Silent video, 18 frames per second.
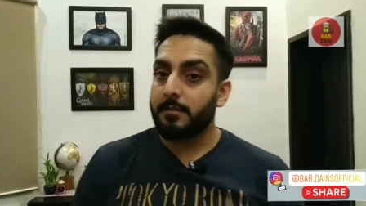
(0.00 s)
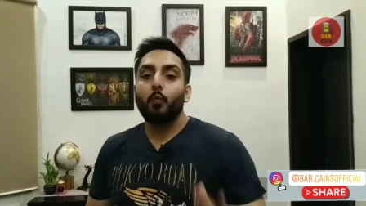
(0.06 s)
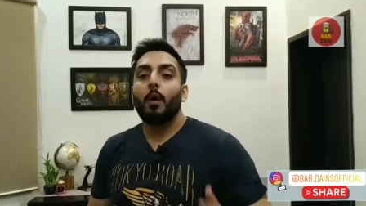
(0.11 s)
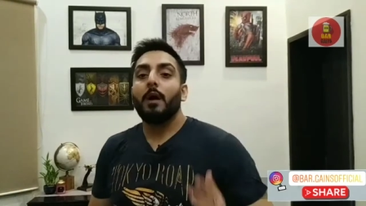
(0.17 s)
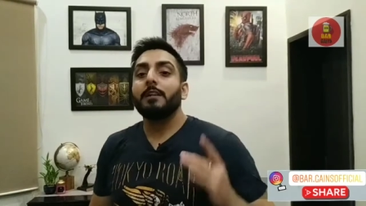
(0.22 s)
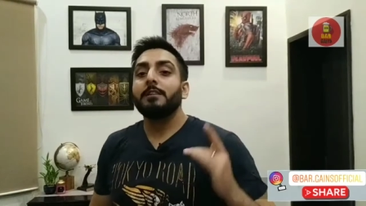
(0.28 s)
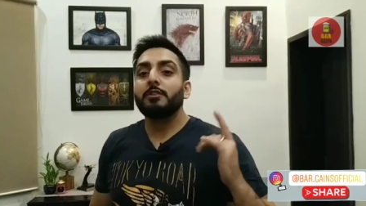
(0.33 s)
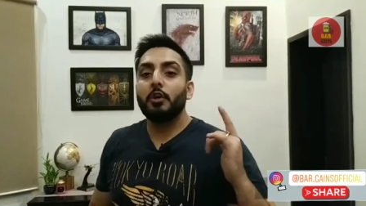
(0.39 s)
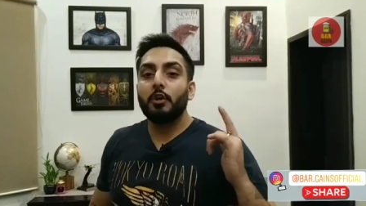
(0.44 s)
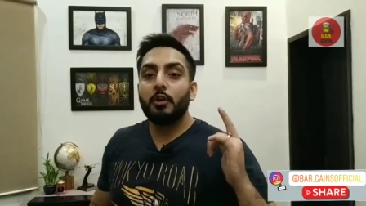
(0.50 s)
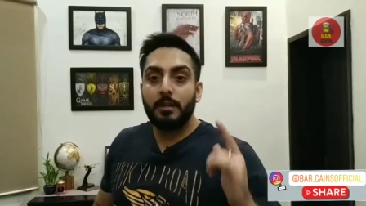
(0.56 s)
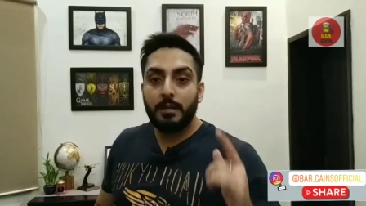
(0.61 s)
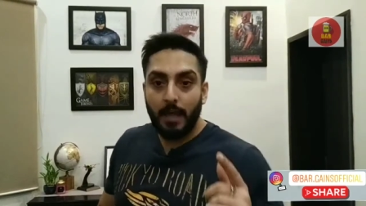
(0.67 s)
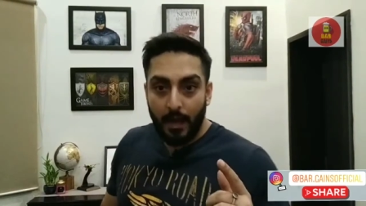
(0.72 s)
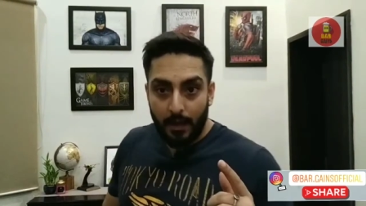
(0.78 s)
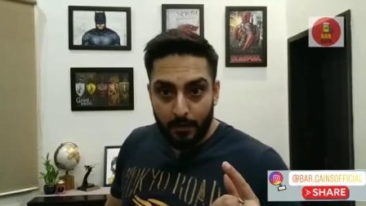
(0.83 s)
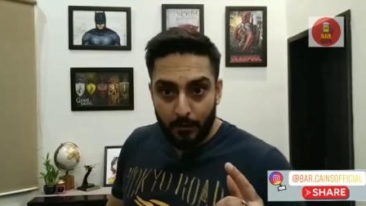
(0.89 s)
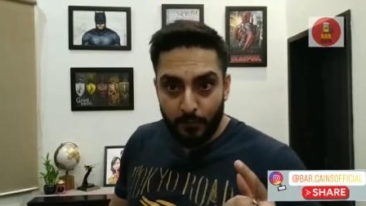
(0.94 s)
Once you're
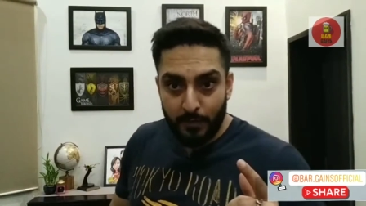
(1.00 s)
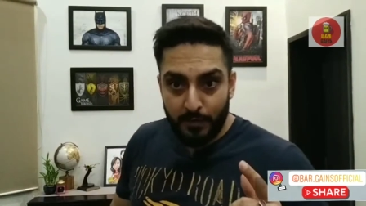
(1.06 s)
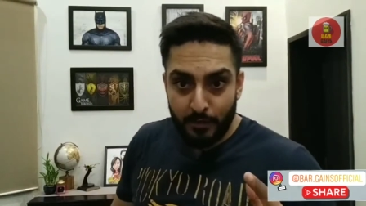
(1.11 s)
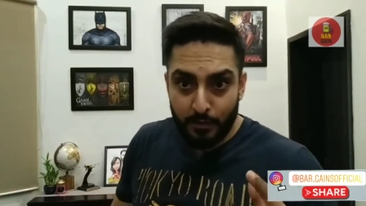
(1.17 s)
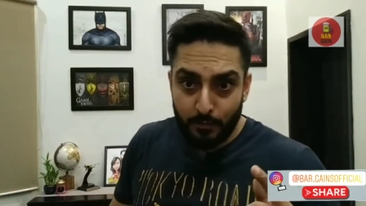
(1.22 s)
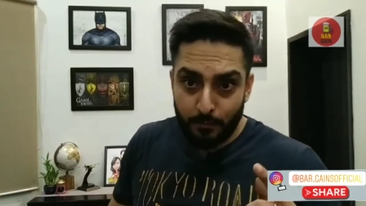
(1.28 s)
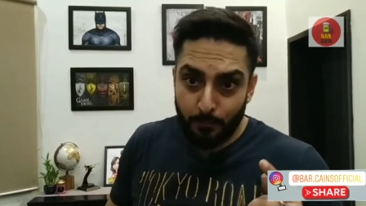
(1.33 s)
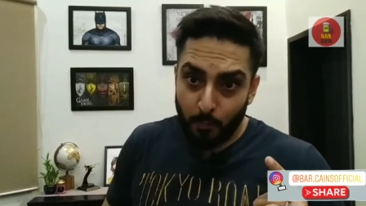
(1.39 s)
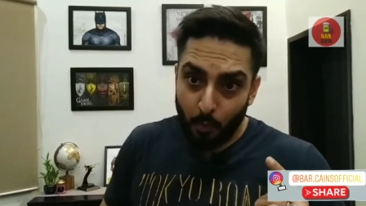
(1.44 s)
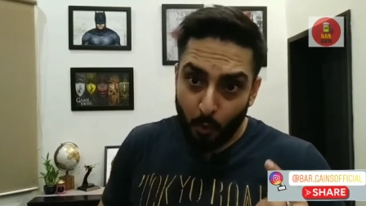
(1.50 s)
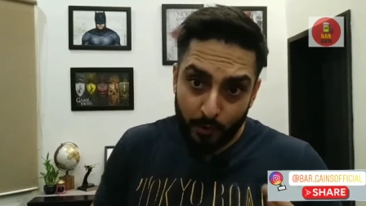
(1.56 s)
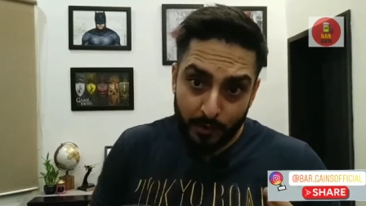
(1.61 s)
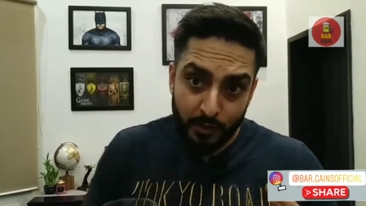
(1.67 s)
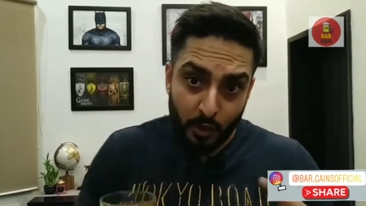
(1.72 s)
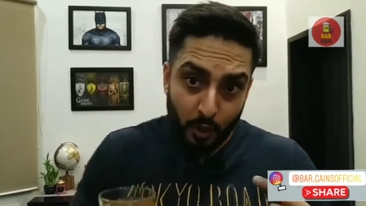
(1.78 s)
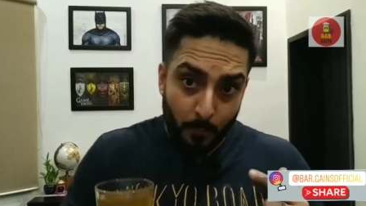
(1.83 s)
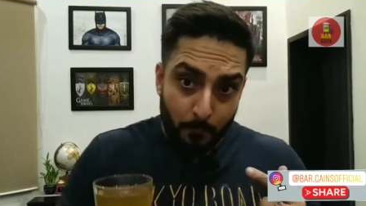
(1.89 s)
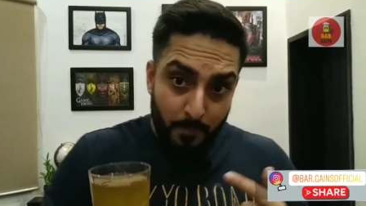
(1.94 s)
done with
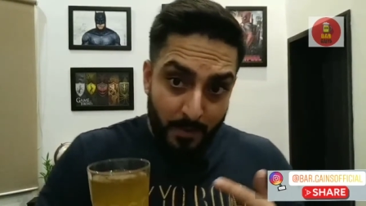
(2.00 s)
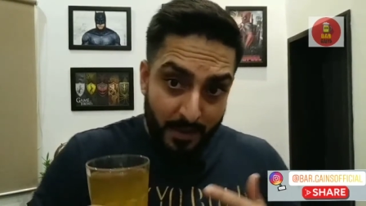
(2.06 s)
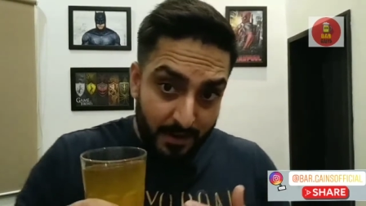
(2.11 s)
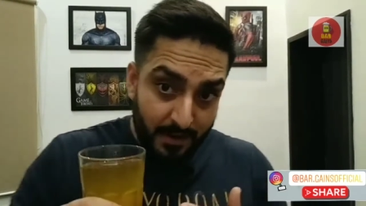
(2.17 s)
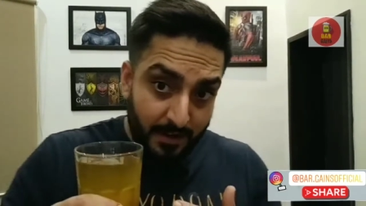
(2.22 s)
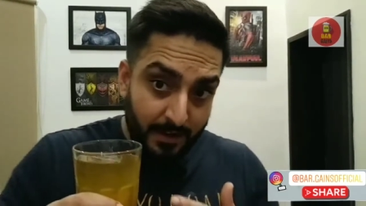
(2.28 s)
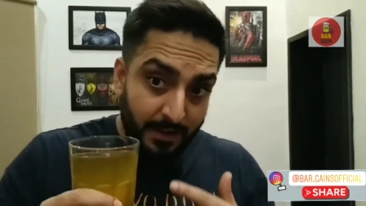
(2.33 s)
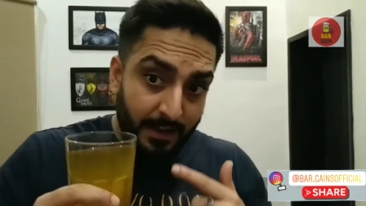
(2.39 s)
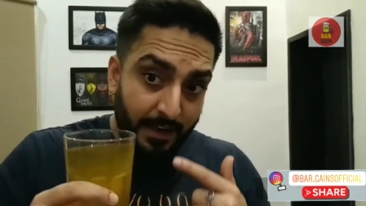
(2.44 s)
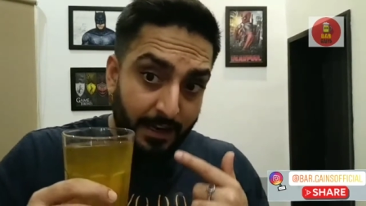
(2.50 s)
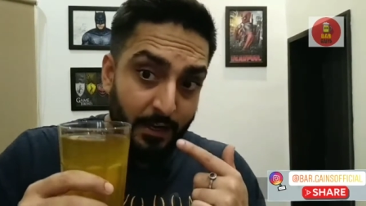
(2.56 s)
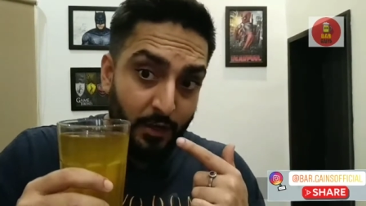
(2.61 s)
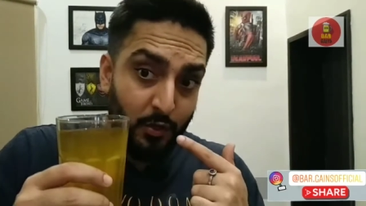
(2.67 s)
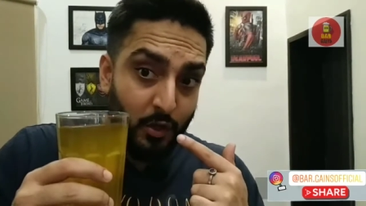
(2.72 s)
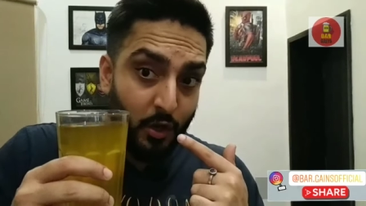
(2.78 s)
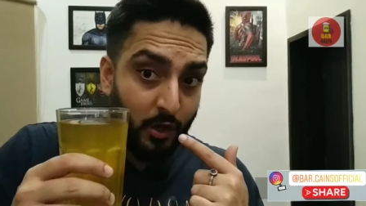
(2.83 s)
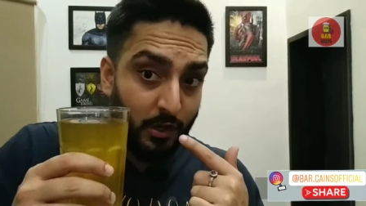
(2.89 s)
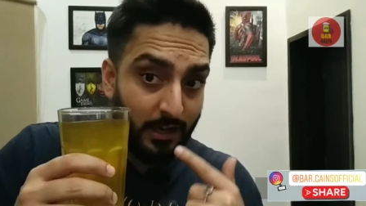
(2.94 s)
pouring your beer
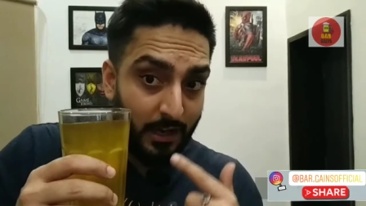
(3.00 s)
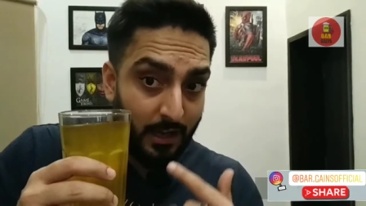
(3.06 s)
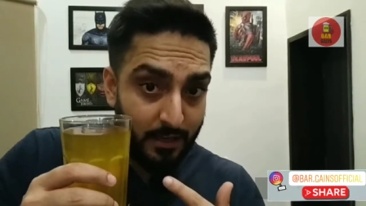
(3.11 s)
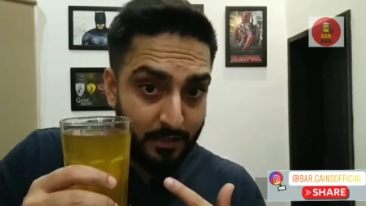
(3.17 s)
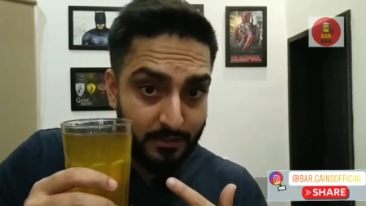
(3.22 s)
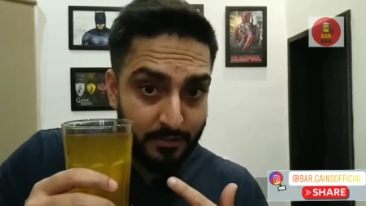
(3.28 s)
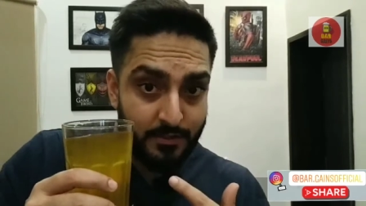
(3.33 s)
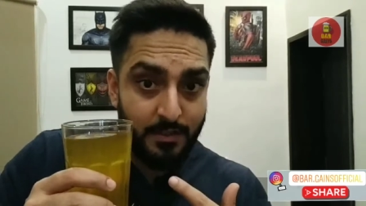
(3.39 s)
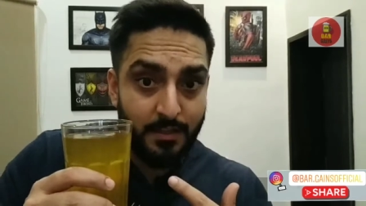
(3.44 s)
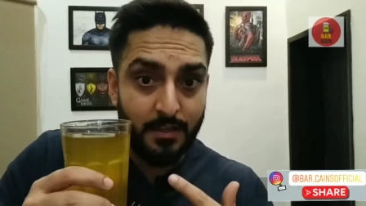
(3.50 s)
into your glass,